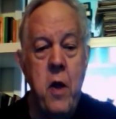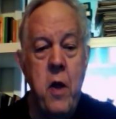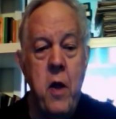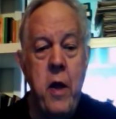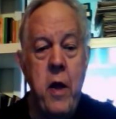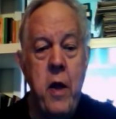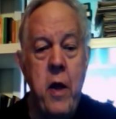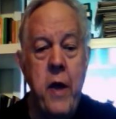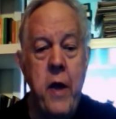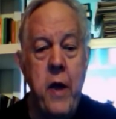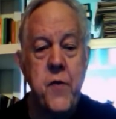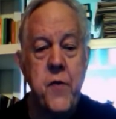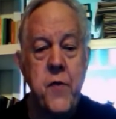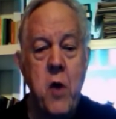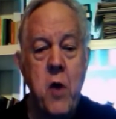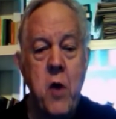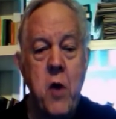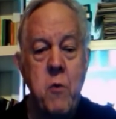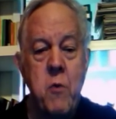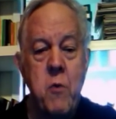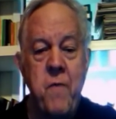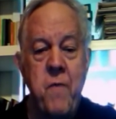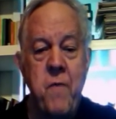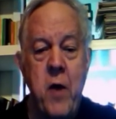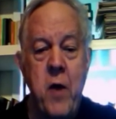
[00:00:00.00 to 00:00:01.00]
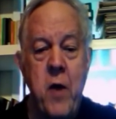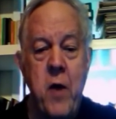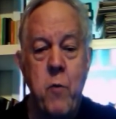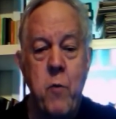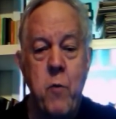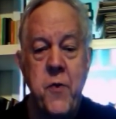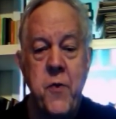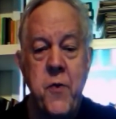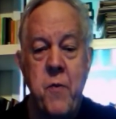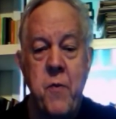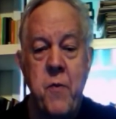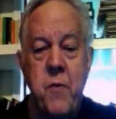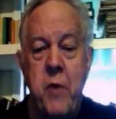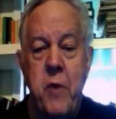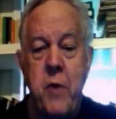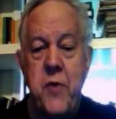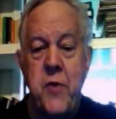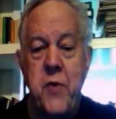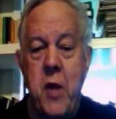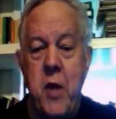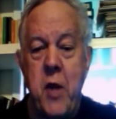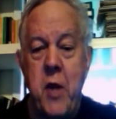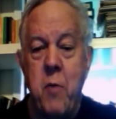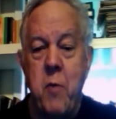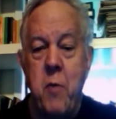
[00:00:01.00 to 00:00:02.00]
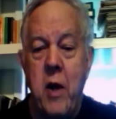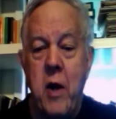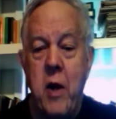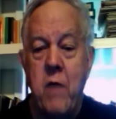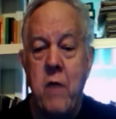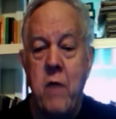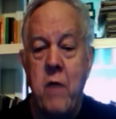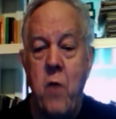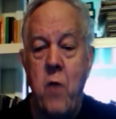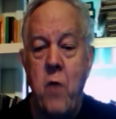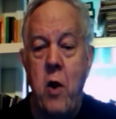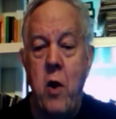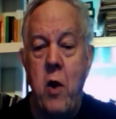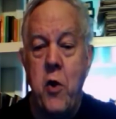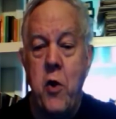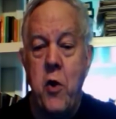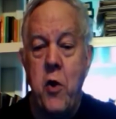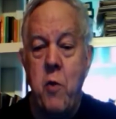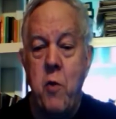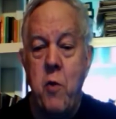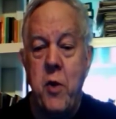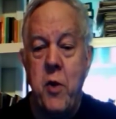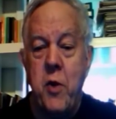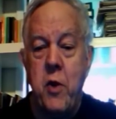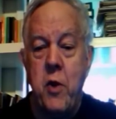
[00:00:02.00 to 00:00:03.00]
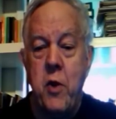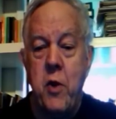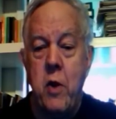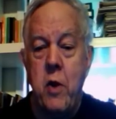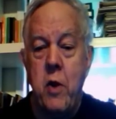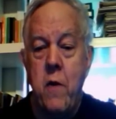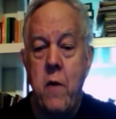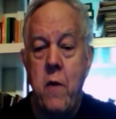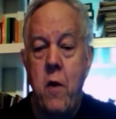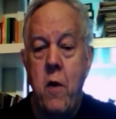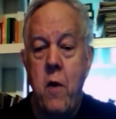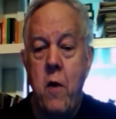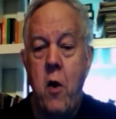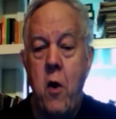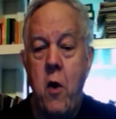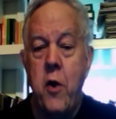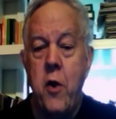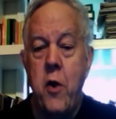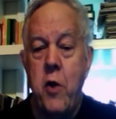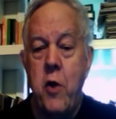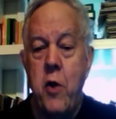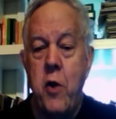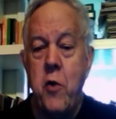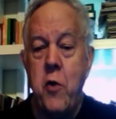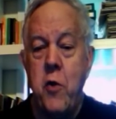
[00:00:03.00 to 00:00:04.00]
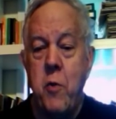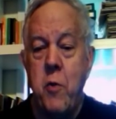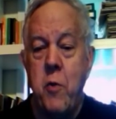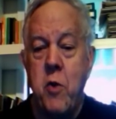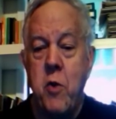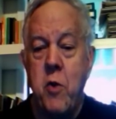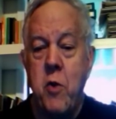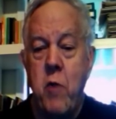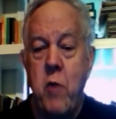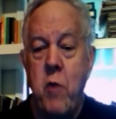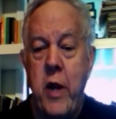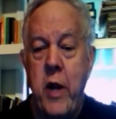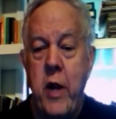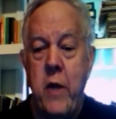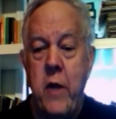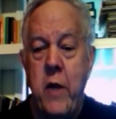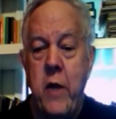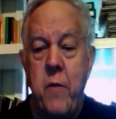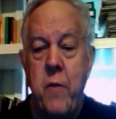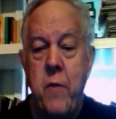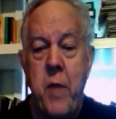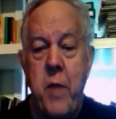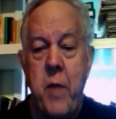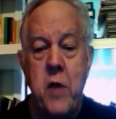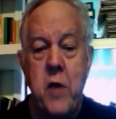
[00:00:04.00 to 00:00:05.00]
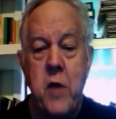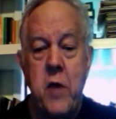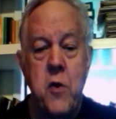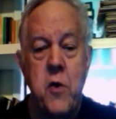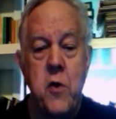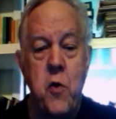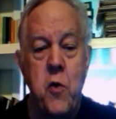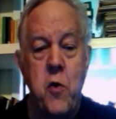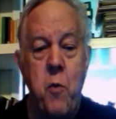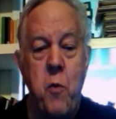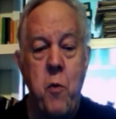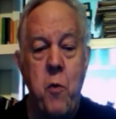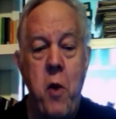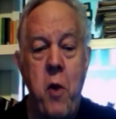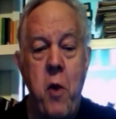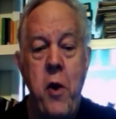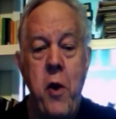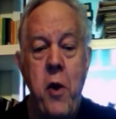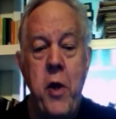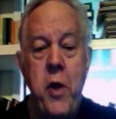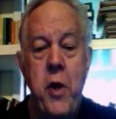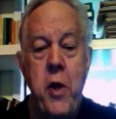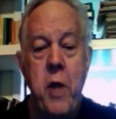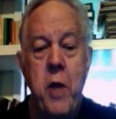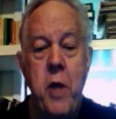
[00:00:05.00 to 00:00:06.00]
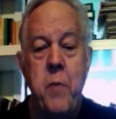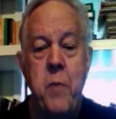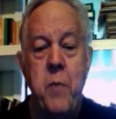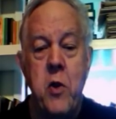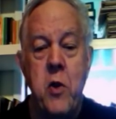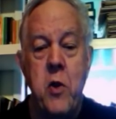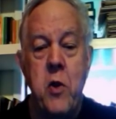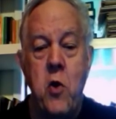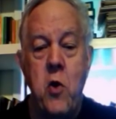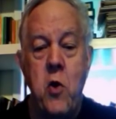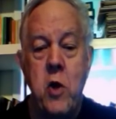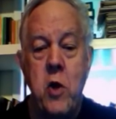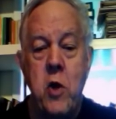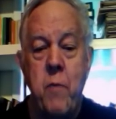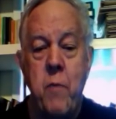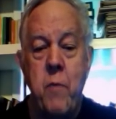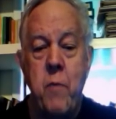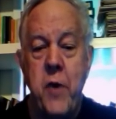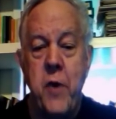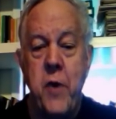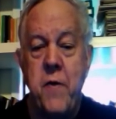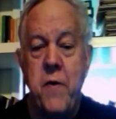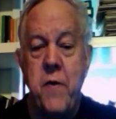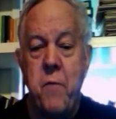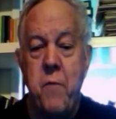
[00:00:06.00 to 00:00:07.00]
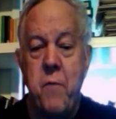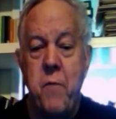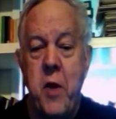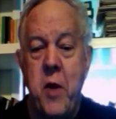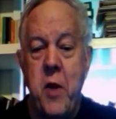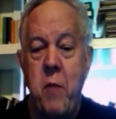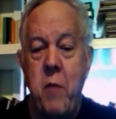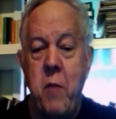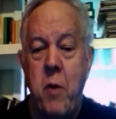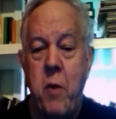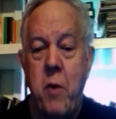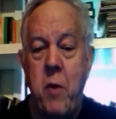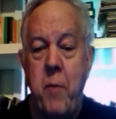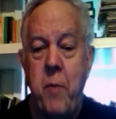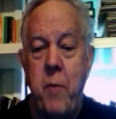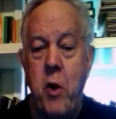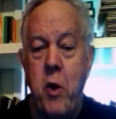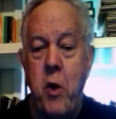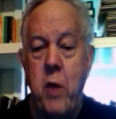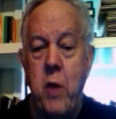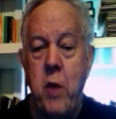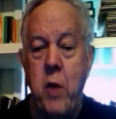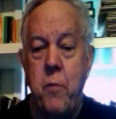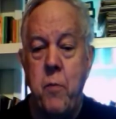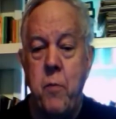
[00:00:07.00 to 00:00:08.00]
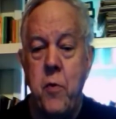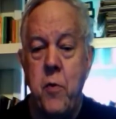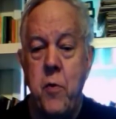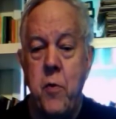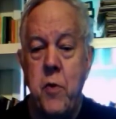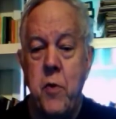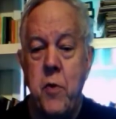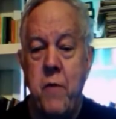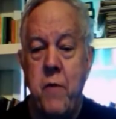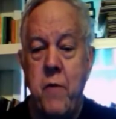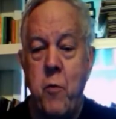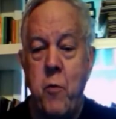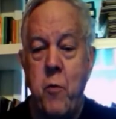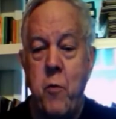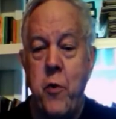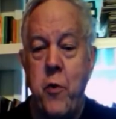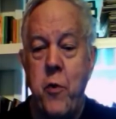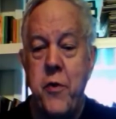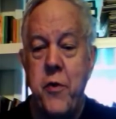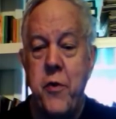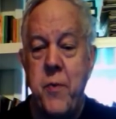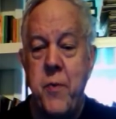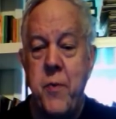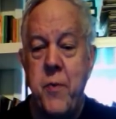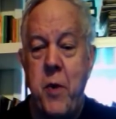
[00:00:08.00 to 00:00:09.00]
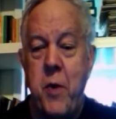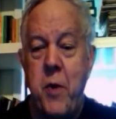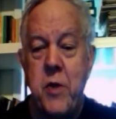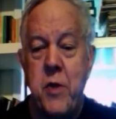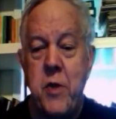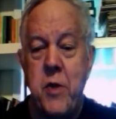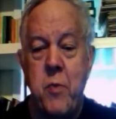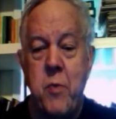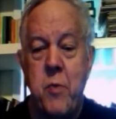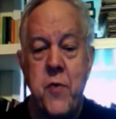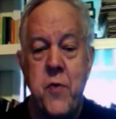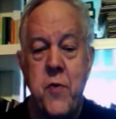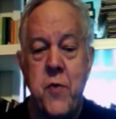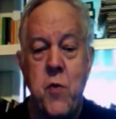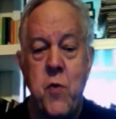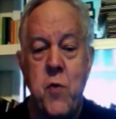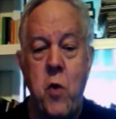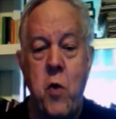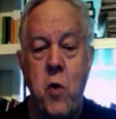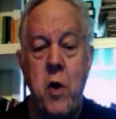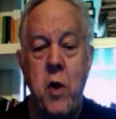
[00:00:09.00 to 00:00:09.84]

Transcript: a skull was found which is the most ape-like of all known human crania. The male to whom it belonged must have been a barbarian brute of the rudest possible sort.